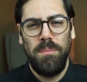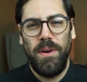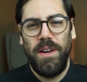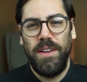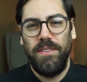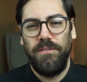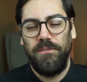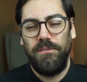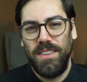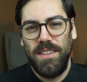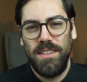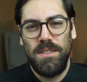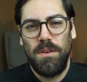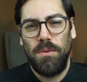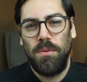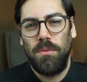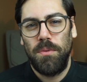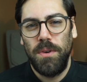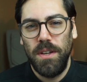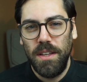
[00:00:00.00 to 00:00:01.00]
but does it
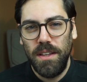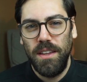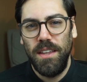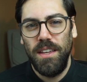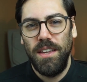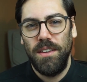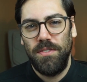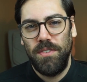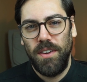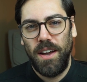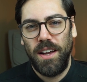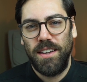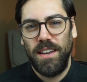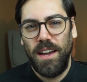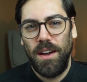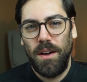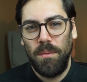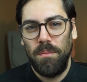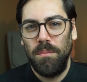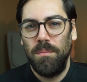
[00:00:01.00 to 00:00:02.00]
really affect
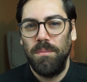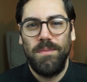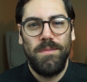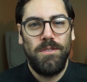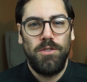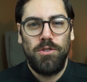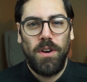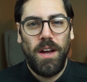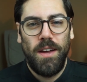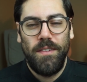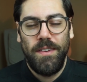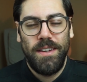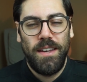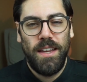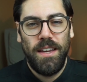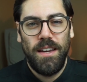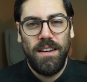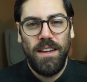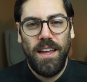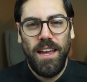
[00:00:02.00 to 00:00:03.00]
how I'm driving
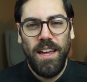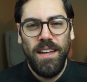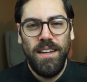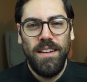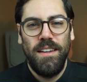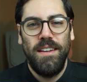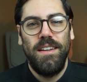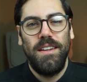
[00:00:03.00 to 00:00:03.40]
day to day?